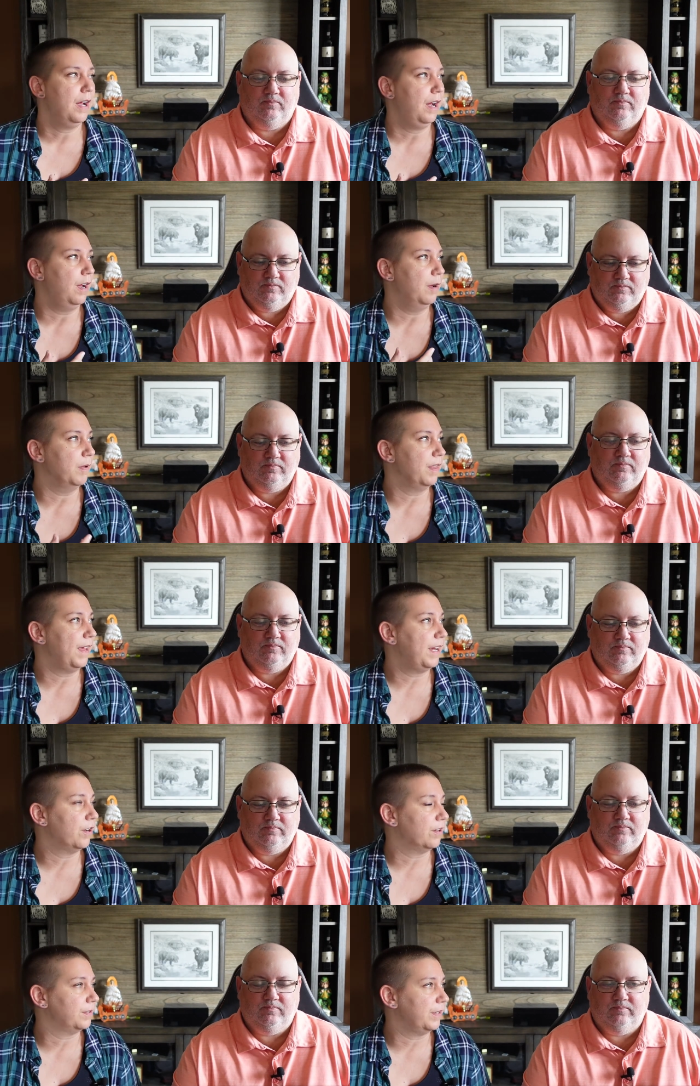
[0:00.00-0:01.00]
Speaker 1: um, they
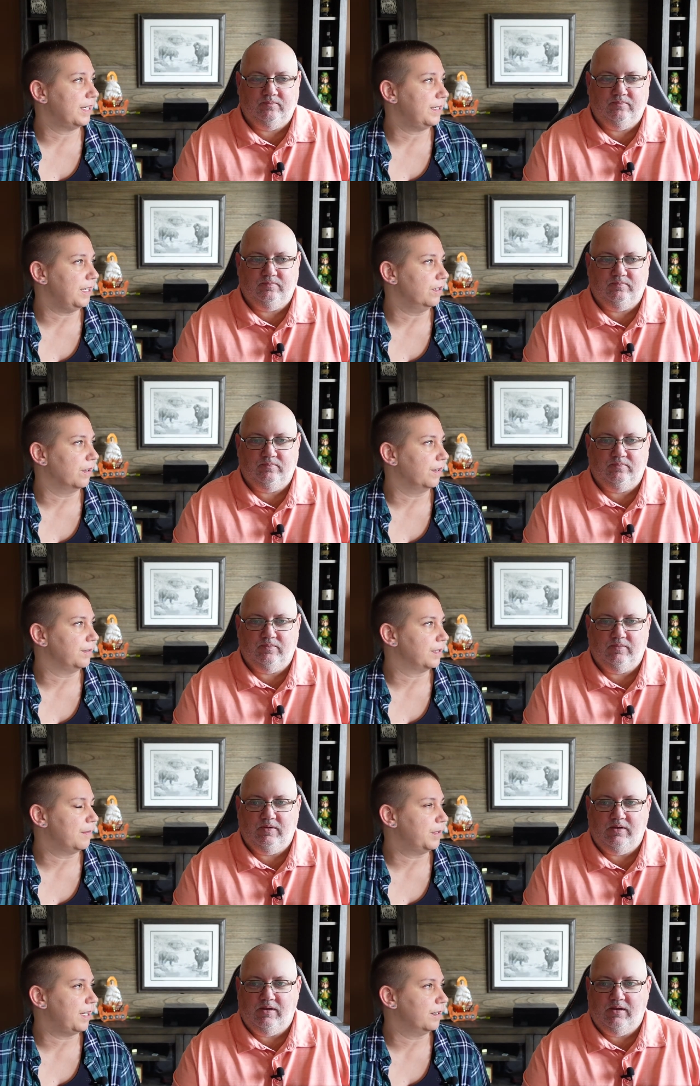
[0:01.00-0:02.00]
can also get dinged on this
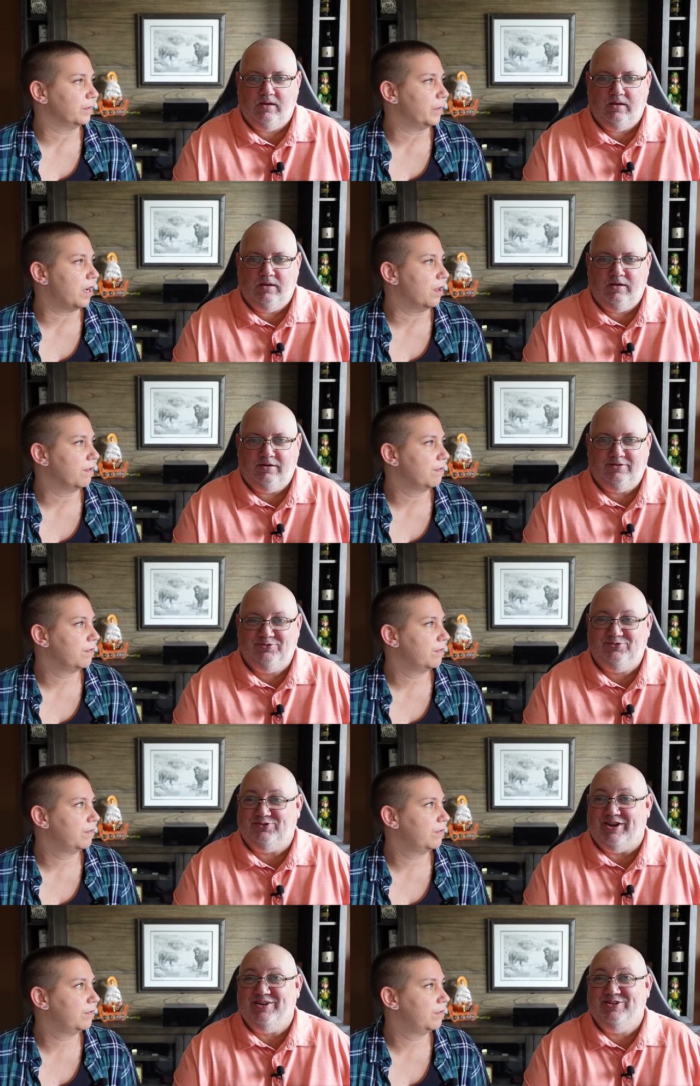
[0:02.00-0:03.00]
update as well
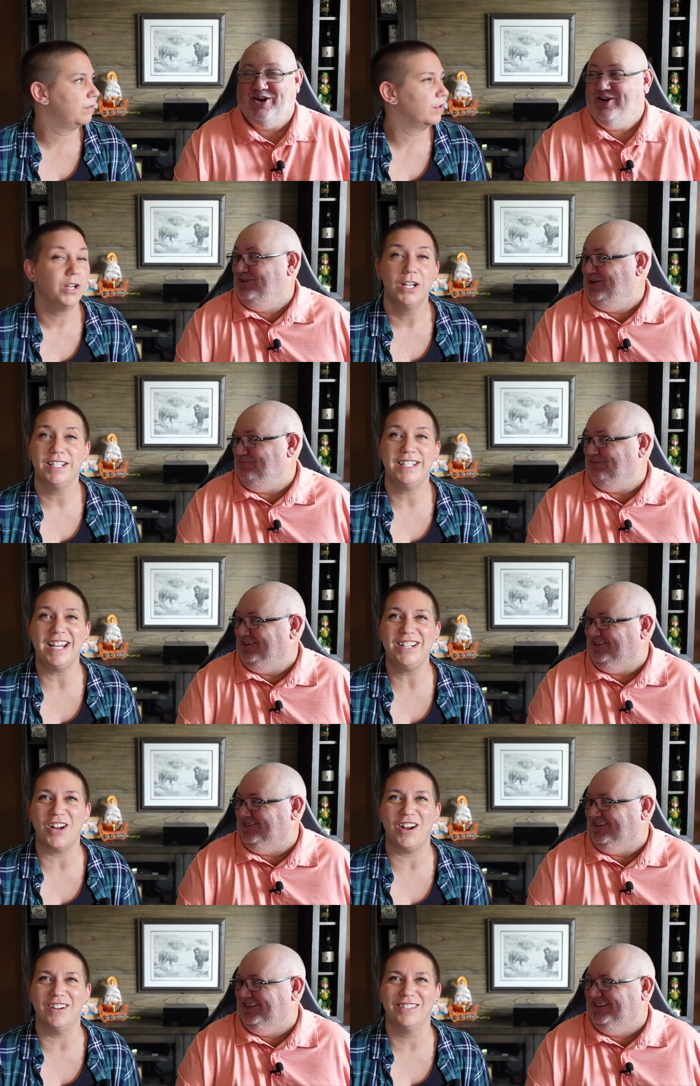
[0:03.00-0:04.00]
ding dong ding
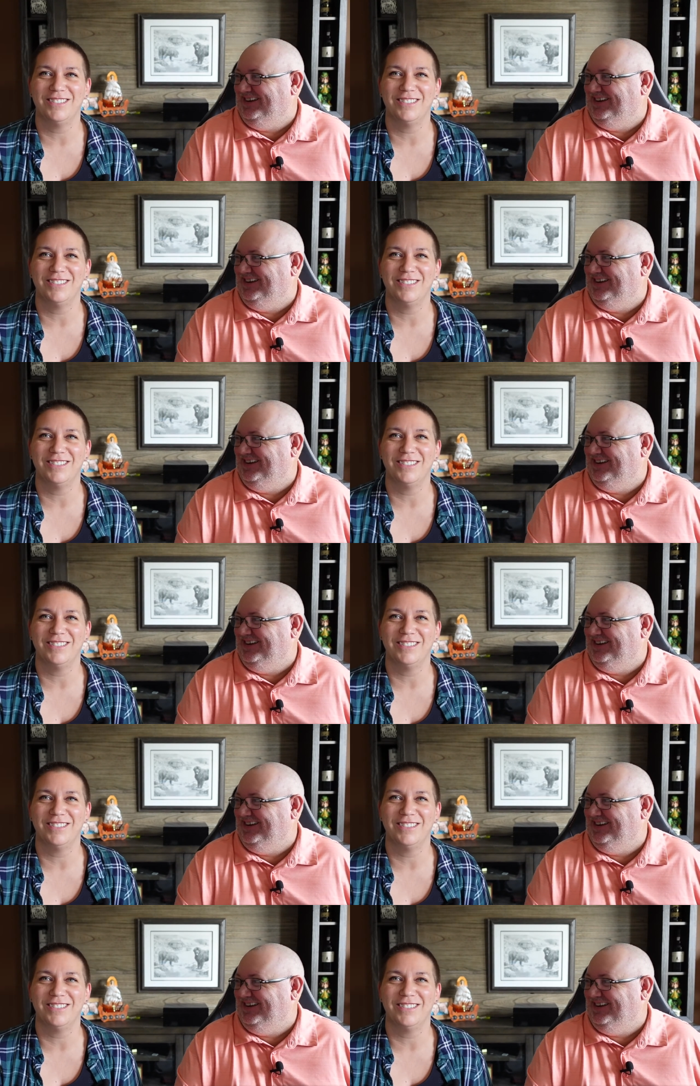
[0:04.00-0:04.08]
dong